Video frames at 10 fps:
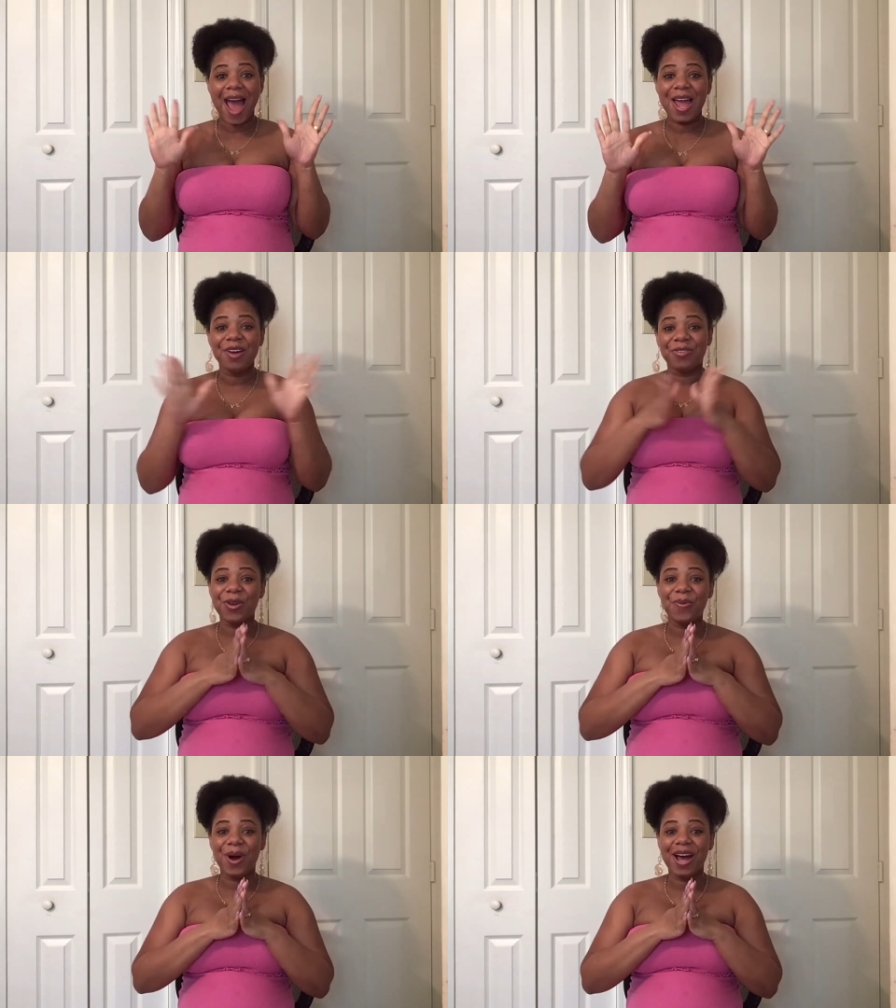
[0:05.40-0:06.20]

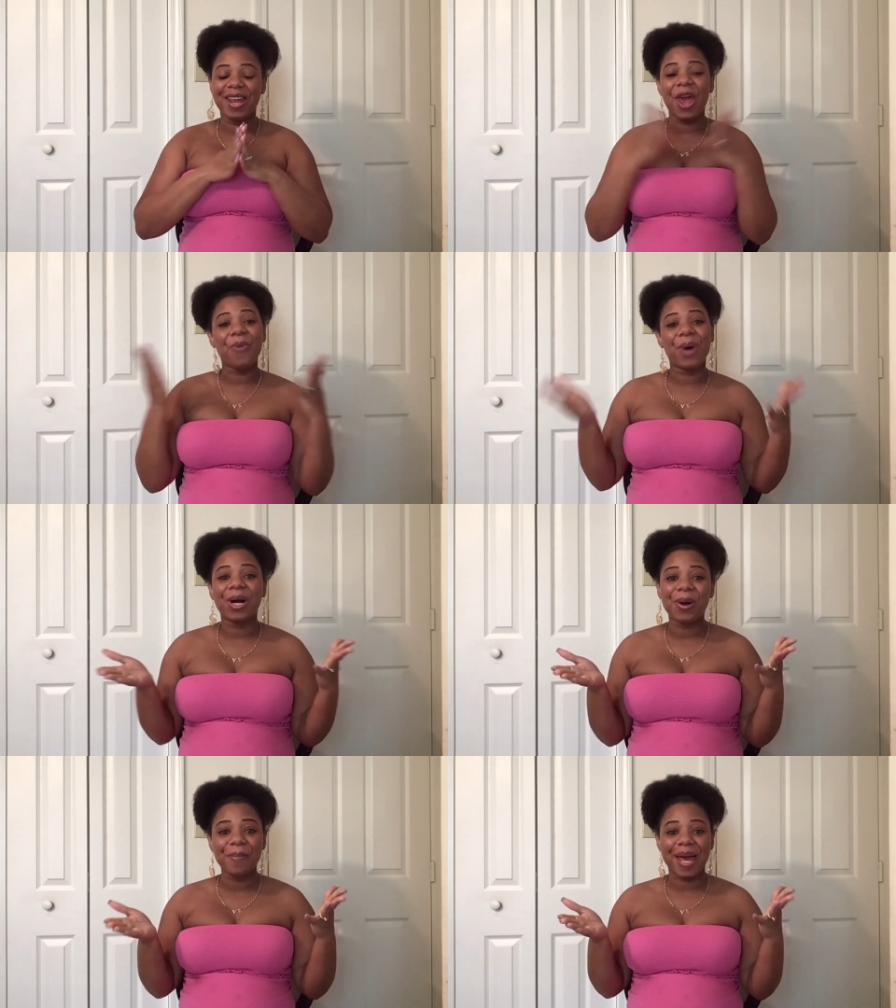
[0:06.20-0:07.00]
everyone and
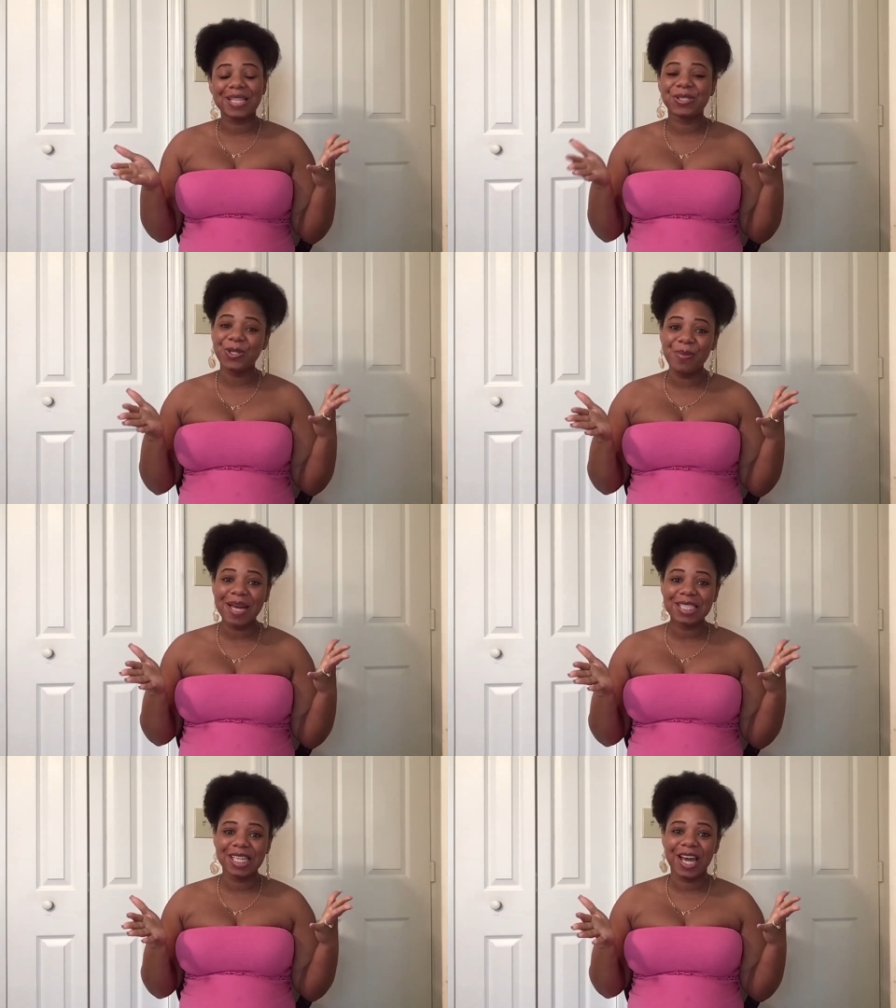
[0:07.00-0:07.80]
welcome back to my
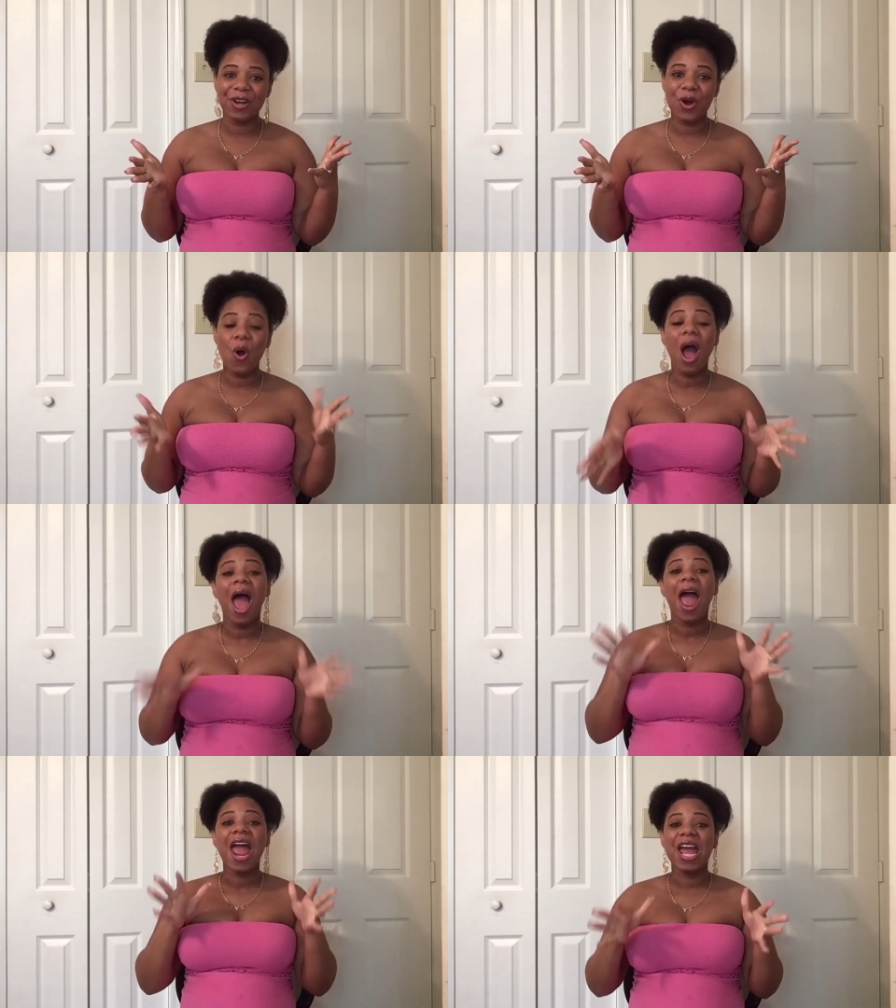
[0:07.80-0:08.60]
channel.
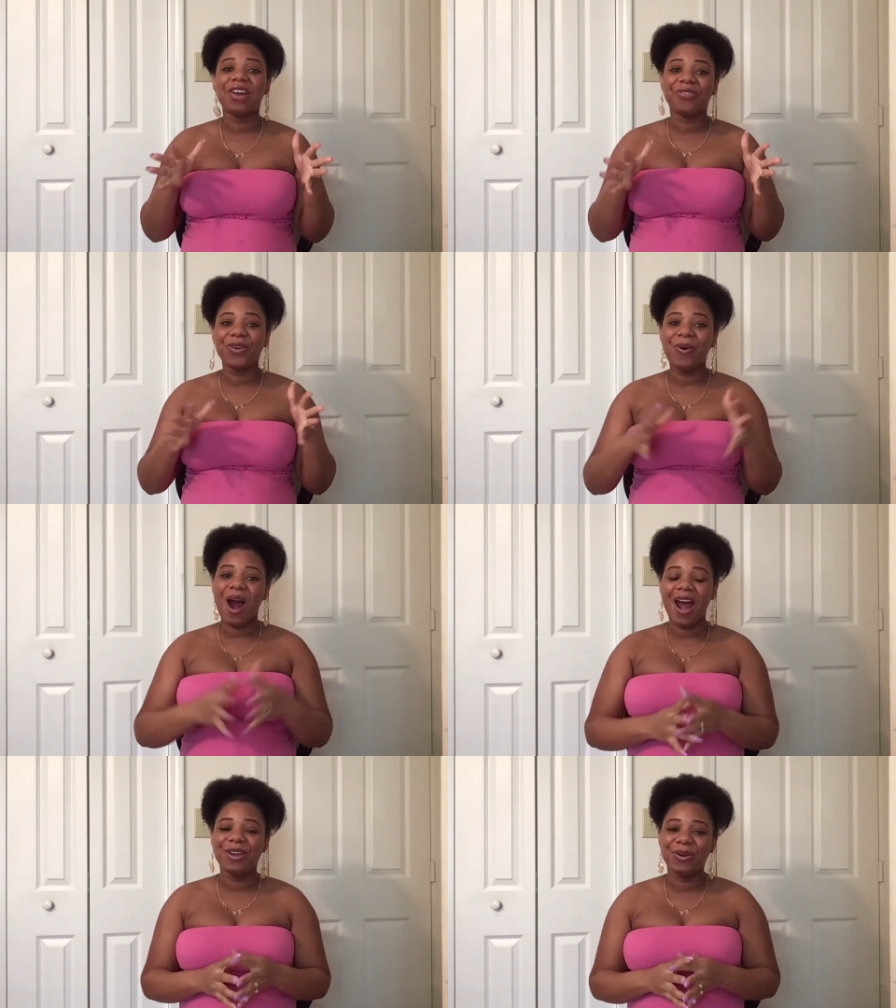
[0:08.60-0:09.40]
If you
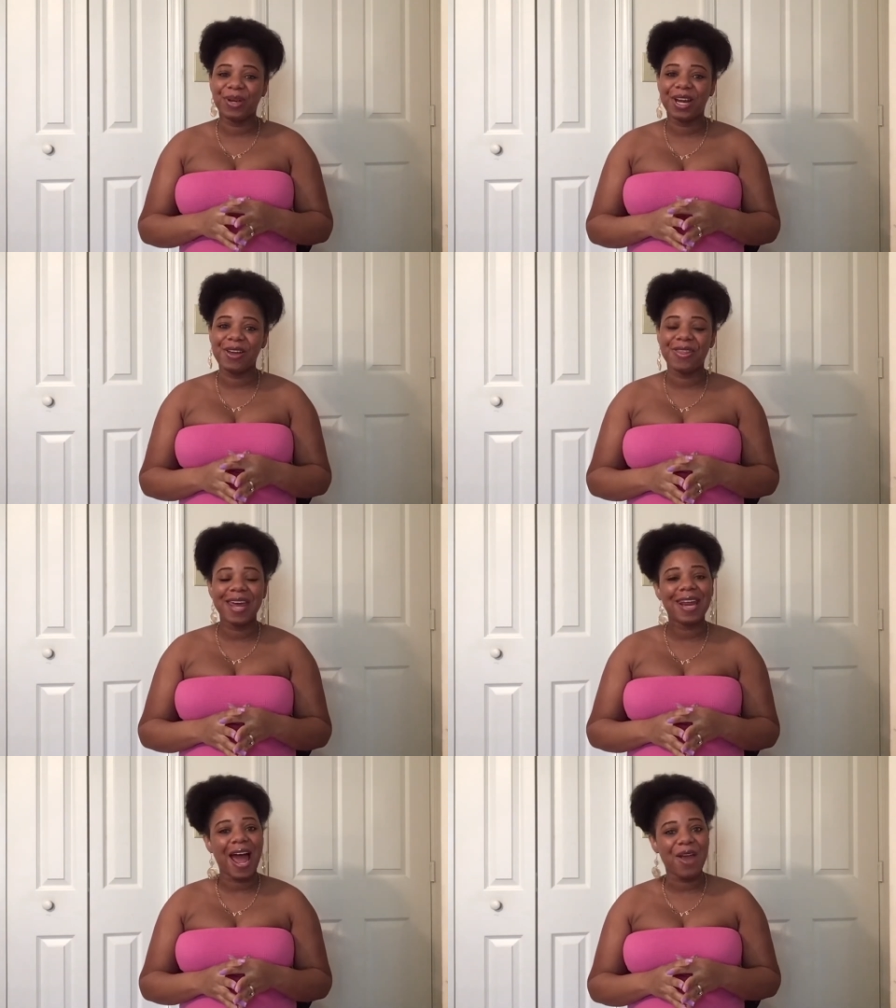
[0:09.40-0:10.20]
are new here,
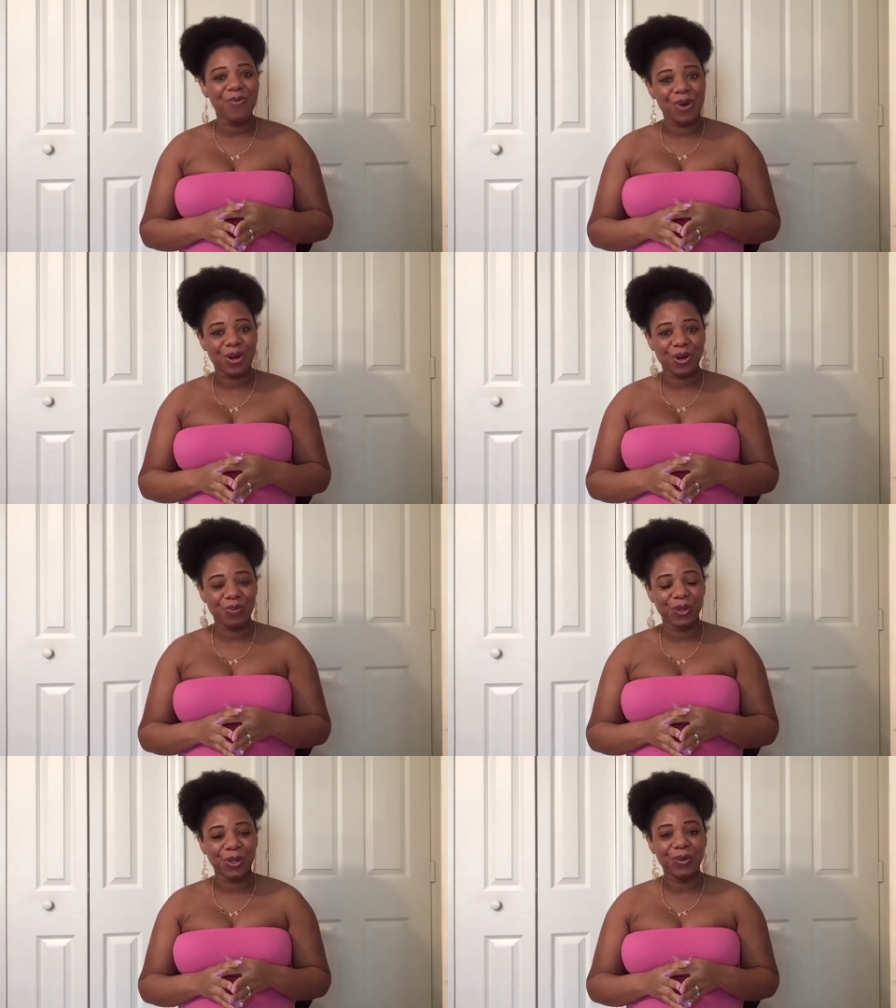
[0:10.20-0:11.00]
then I welcome
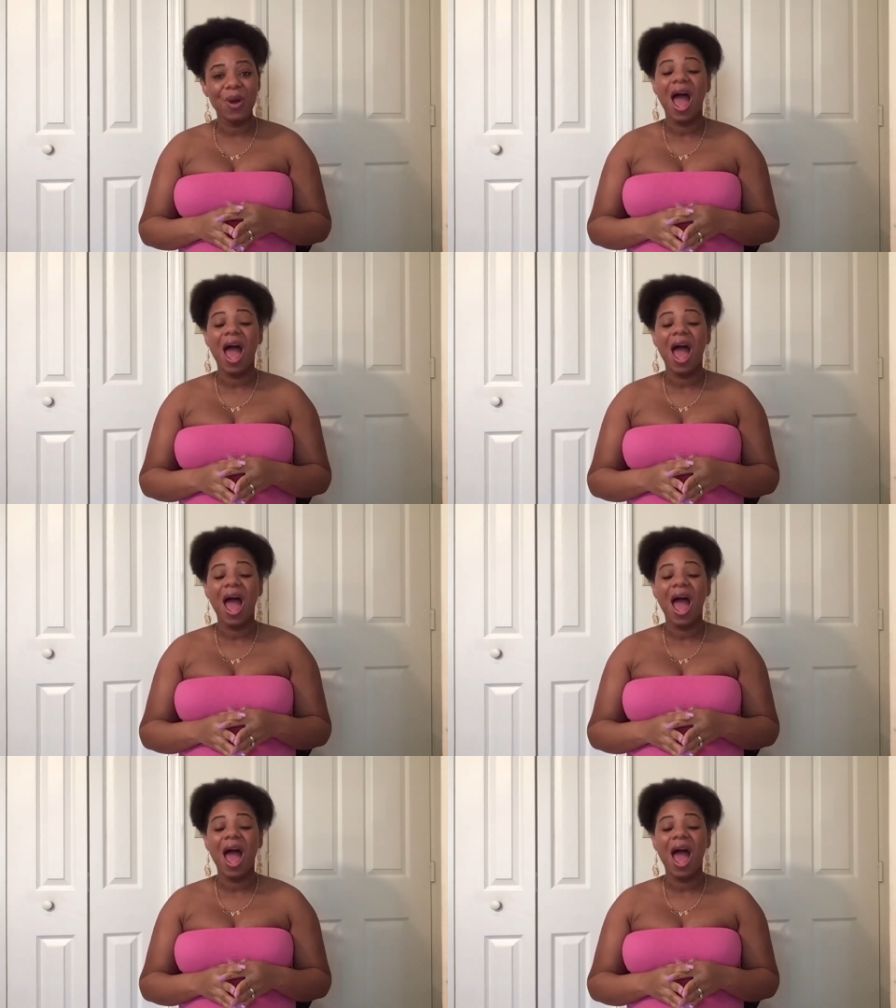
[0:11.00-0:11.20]
you.